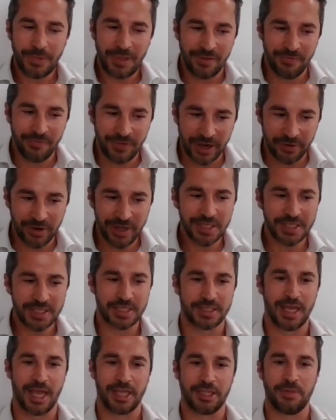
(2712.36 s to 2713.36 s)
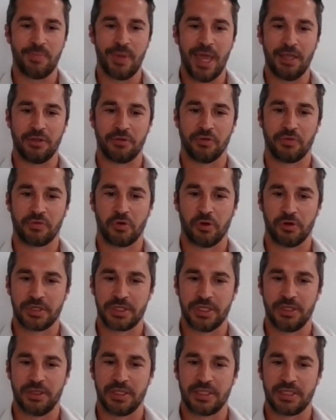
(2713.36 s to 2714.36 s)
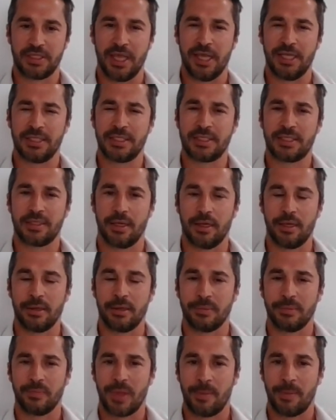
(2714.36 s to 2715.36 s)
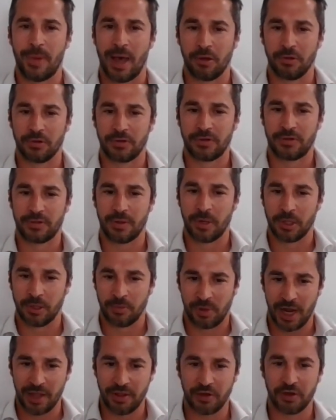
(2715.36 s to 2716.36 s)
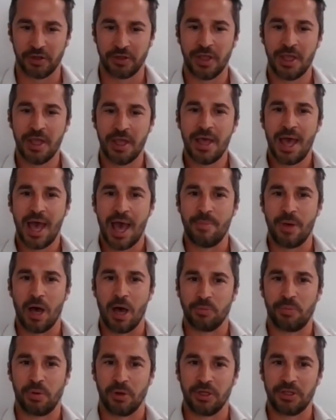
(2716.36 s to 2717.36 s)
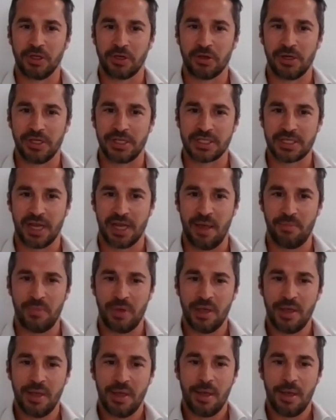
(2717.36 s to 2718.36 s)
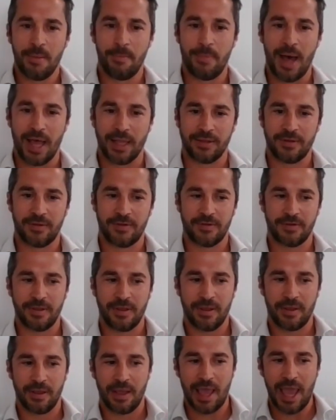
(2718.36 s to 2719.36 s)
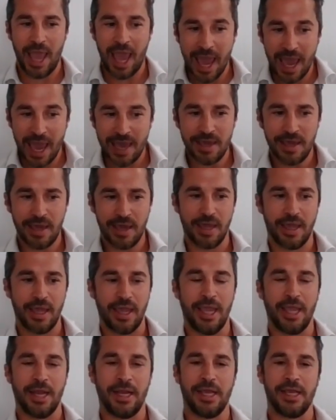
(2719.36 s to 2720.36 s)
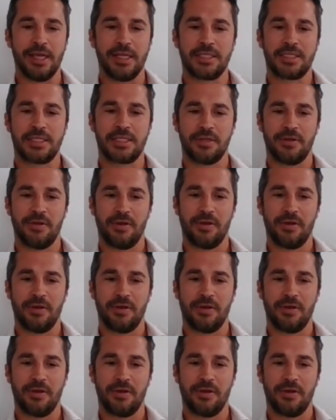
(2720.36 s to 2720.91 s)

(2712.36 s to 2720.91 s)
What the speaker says: There is a debate, of course, in the States about the Brotherhood, about political Islam, but it is,